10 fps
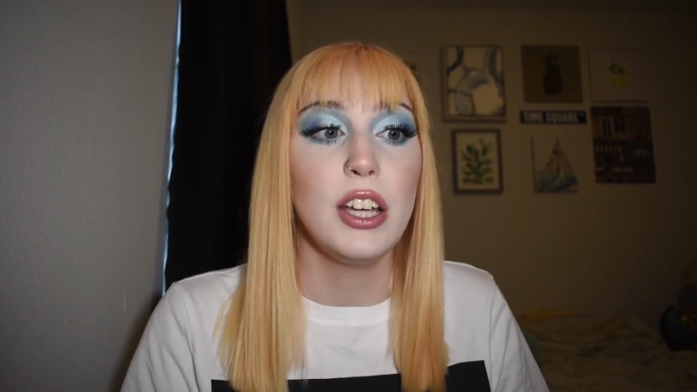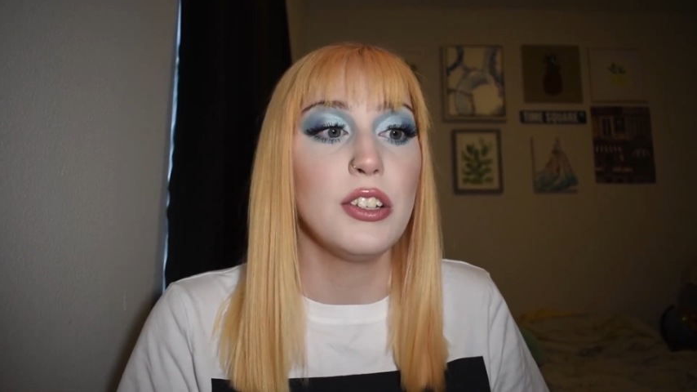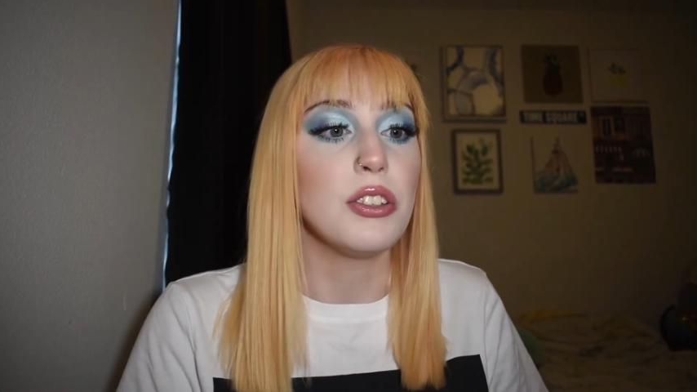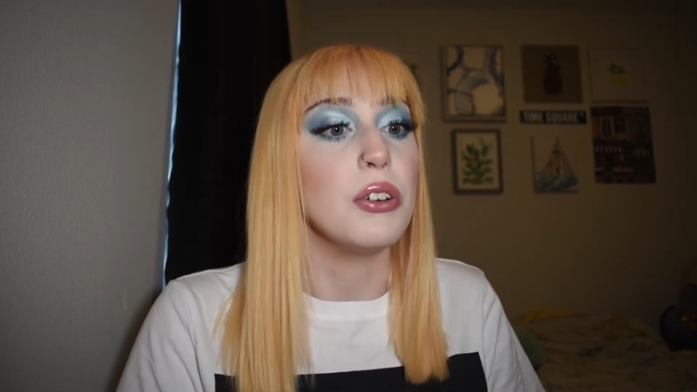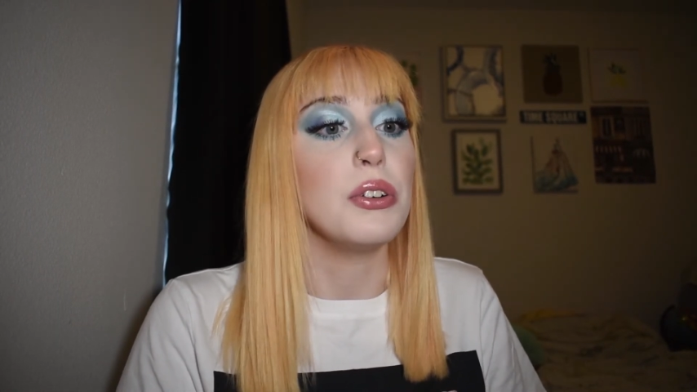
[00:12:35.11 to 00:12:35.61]

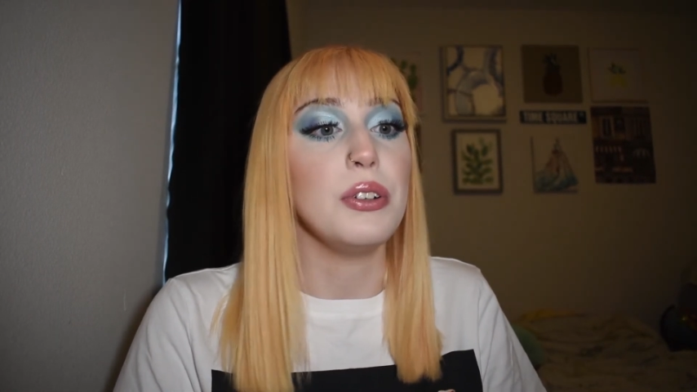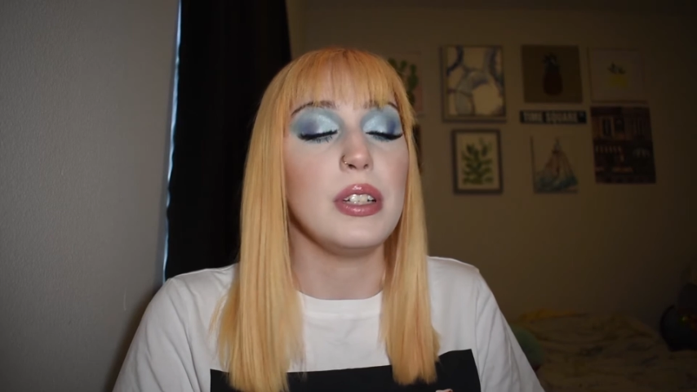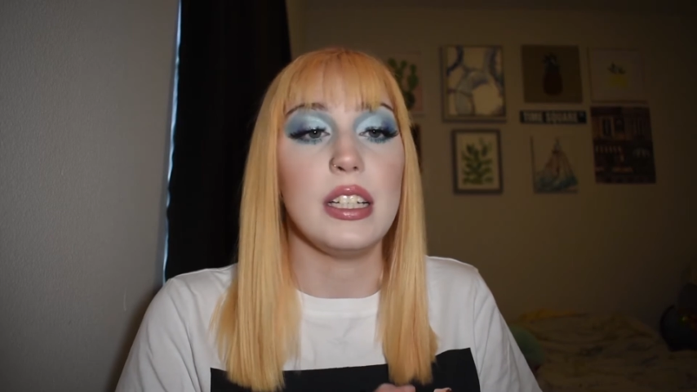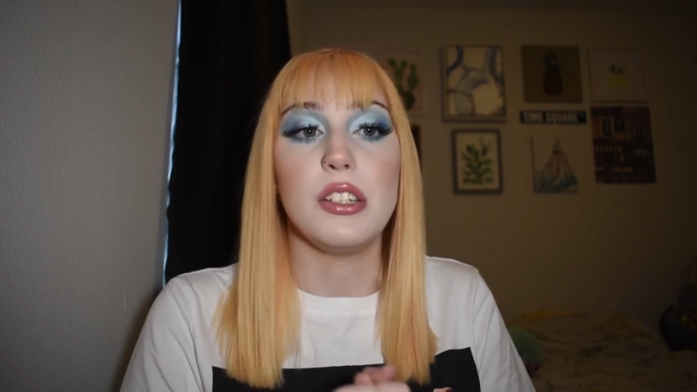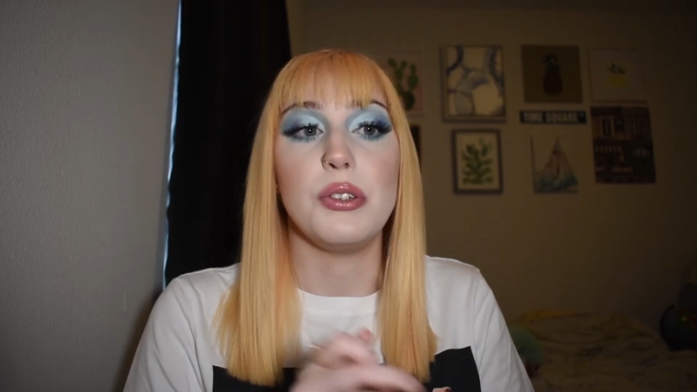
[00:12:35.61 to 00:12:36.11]
So you
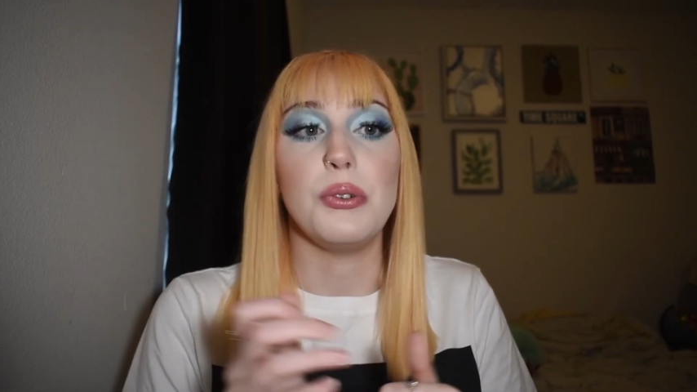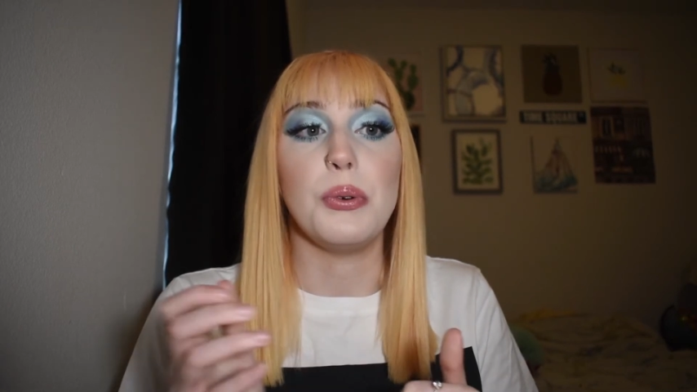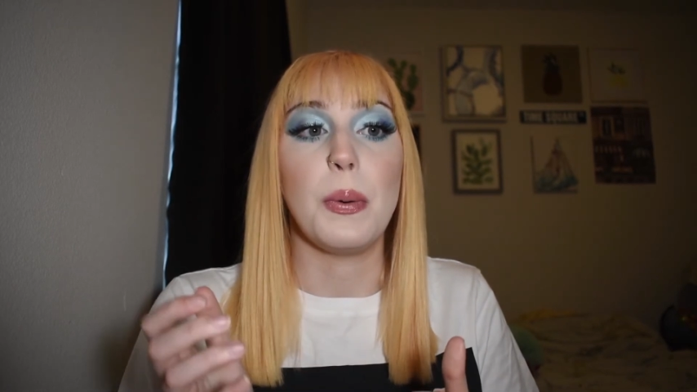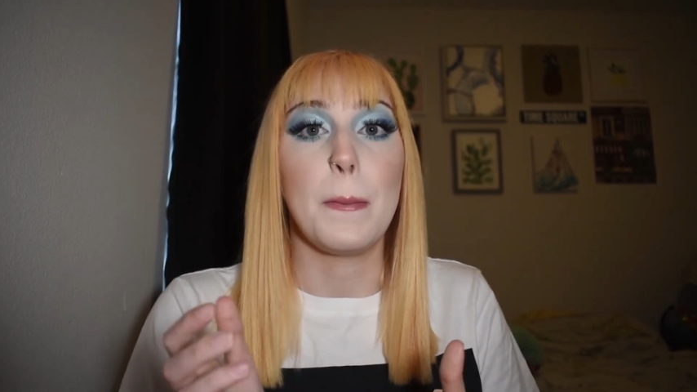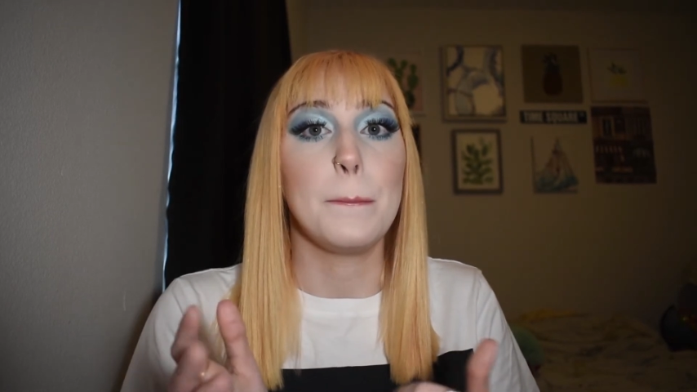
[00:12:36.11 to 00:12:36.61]
need
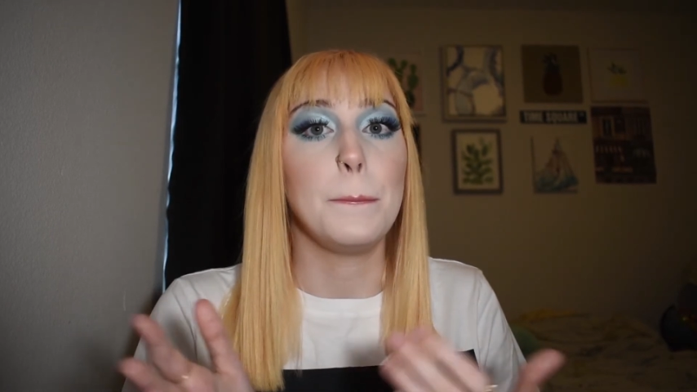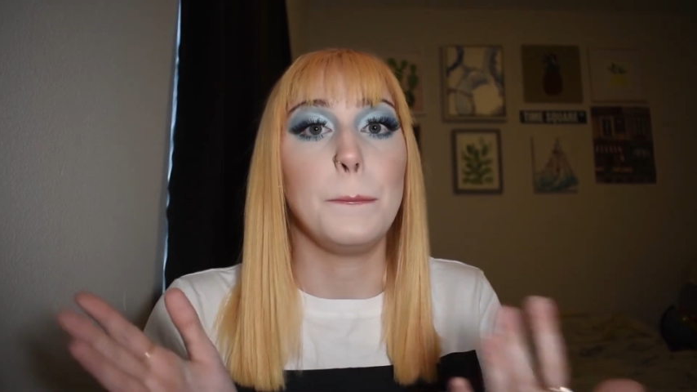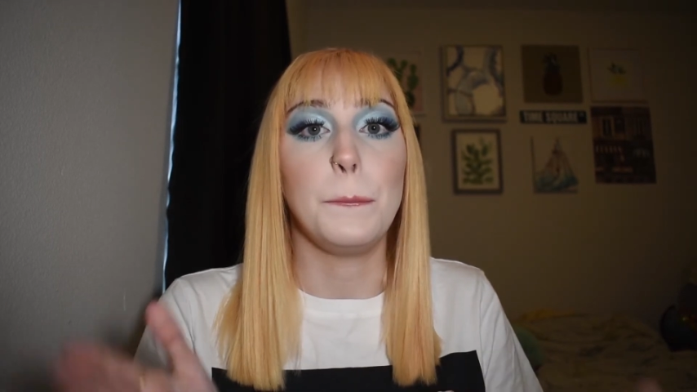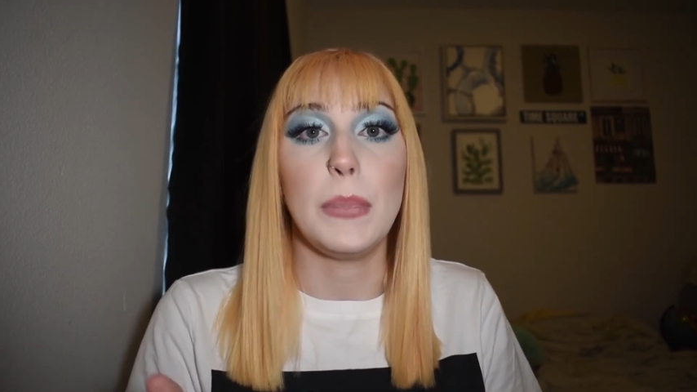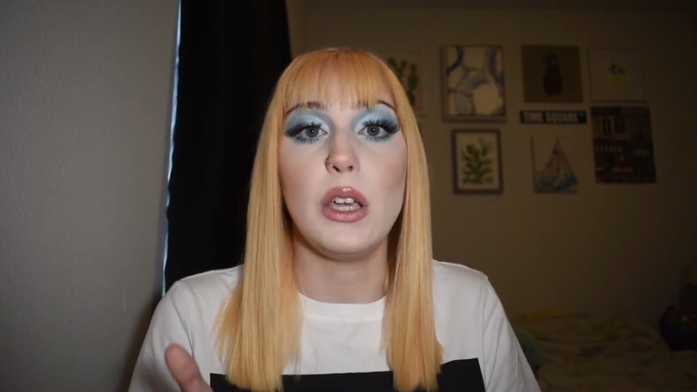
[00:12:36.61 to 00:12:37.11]
to
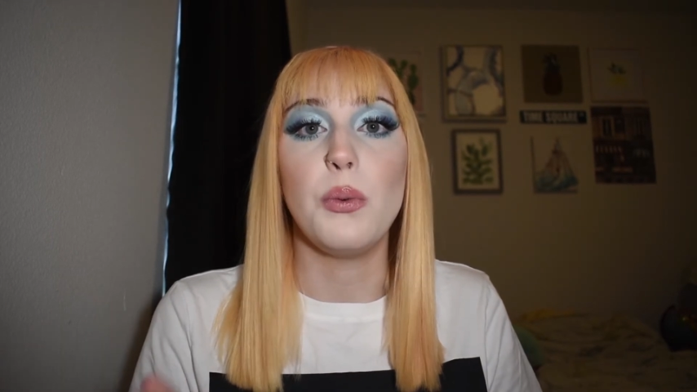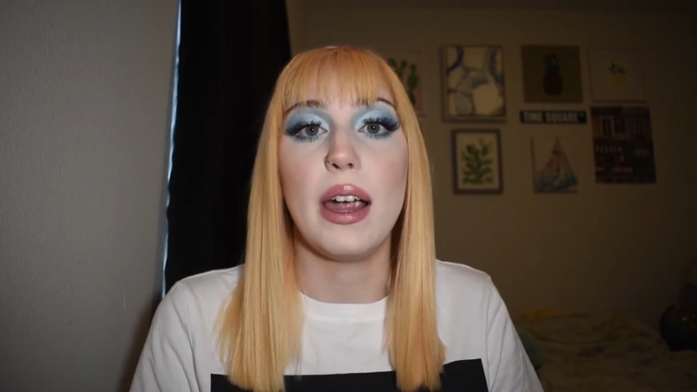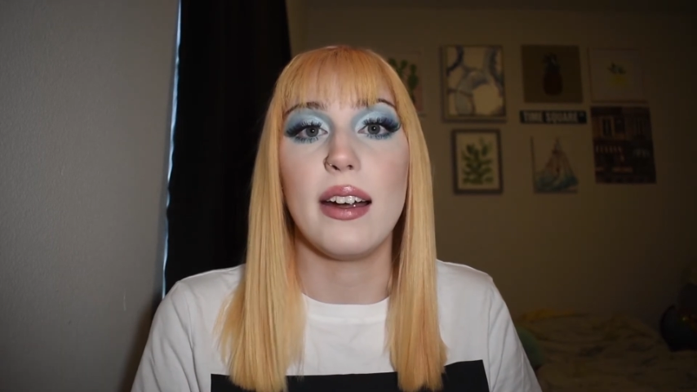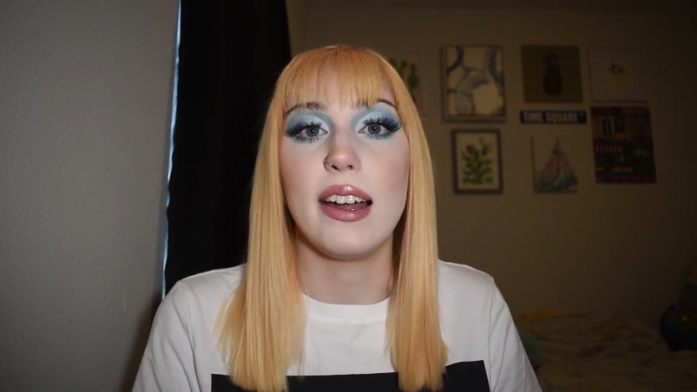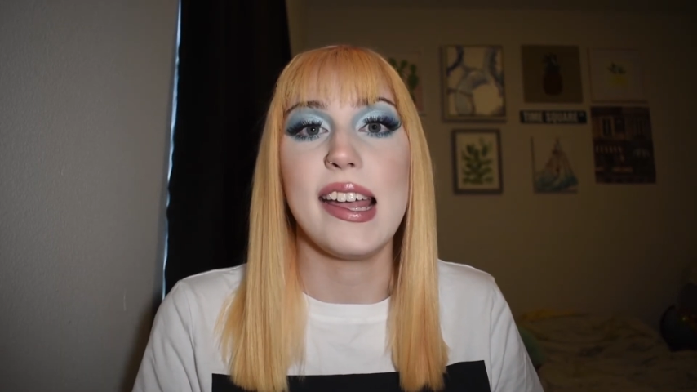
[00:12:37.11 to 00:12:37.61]
be
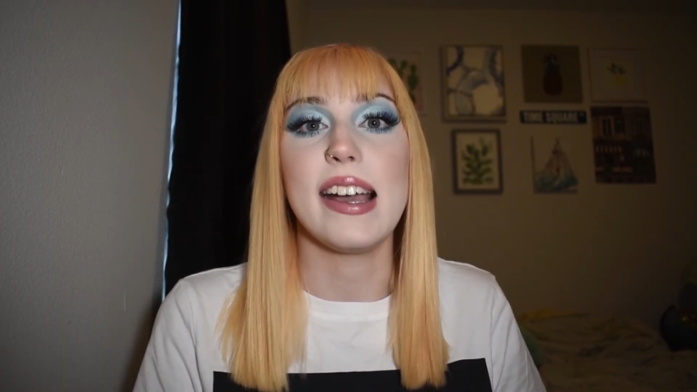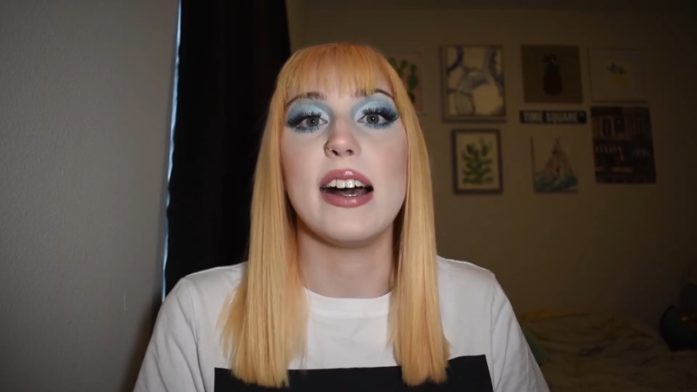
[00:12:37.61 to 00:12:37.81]
wary